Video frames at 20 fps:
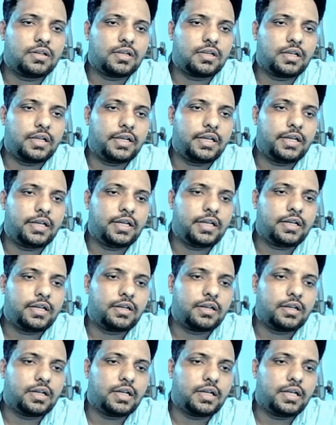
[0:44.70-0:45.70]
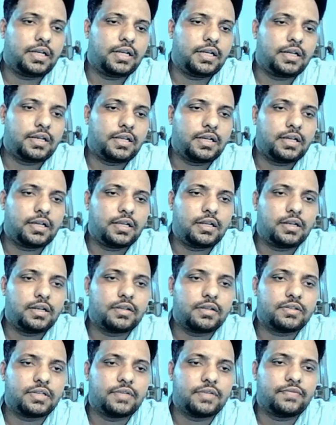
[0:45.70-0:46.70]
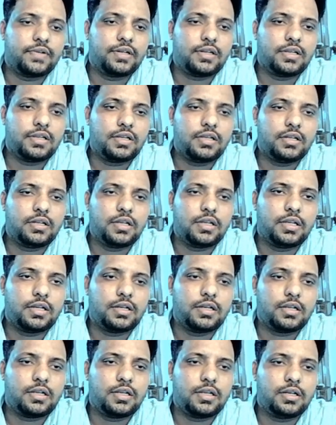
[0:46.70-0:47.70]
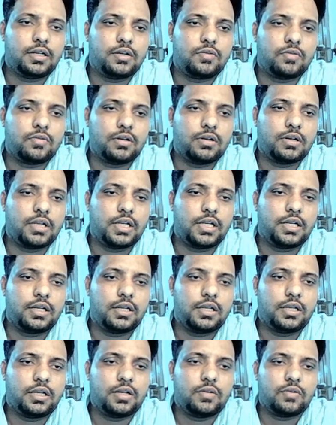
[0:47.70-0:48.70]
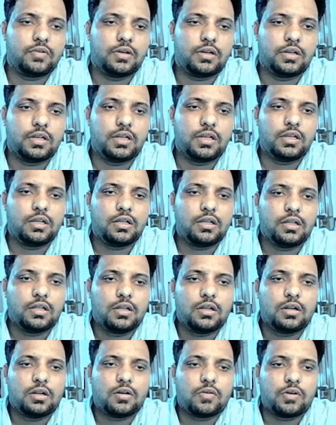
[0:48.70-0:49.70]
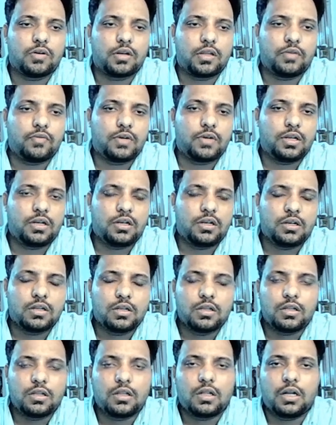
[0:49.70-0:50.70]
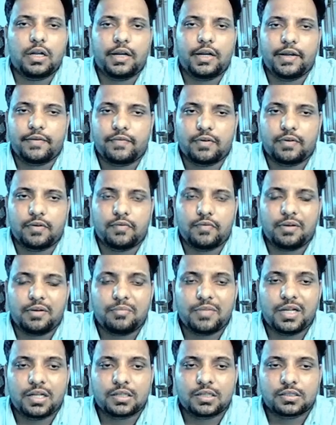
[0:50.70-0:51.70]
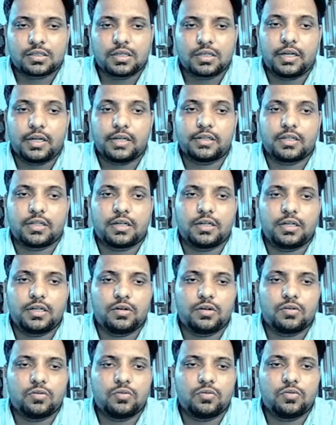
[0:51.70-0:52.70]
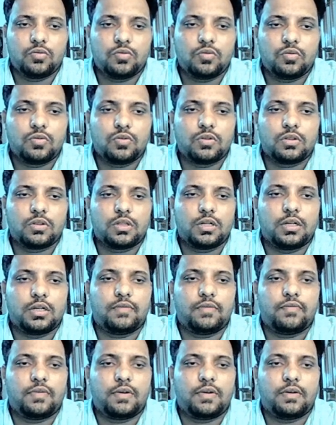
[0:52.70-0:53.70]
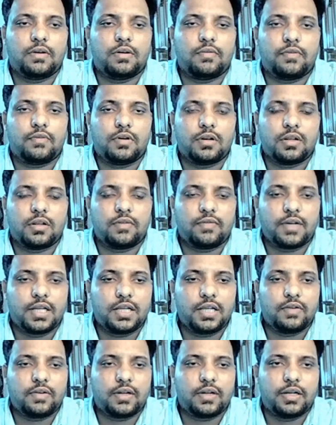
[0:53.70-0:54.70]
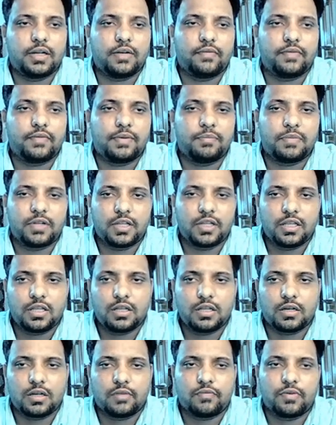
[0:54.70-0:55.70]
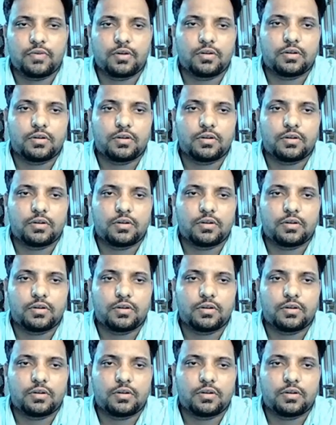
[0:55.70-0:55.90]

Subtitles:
8, 9, 10, 17, 18, 20, 19, 20, 21 are for 1 marks, and 32, 30, 45, and 50 are for